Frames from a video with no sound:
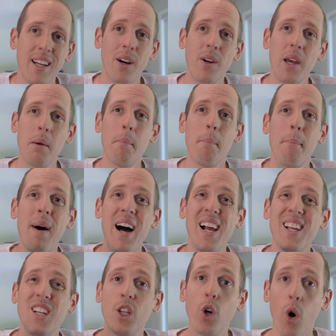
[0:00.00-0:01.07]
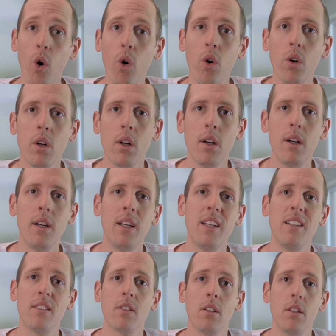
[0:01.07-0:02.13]
Now again, my goal
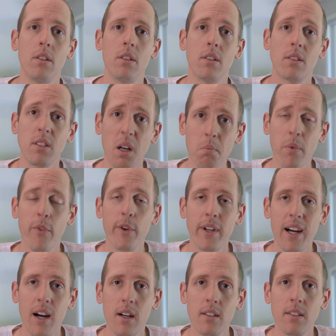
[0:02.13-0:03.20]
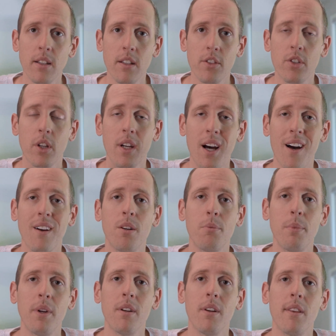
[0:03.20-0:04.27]
is sub three hours at the Chicago
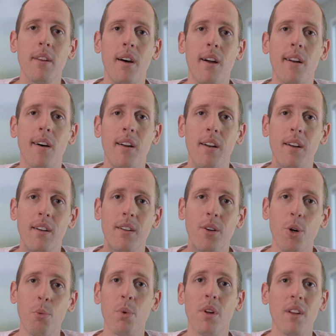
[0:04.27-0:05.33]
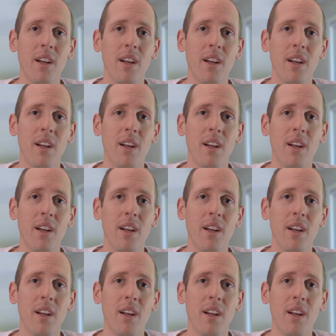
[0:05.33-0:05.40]
Marathon on October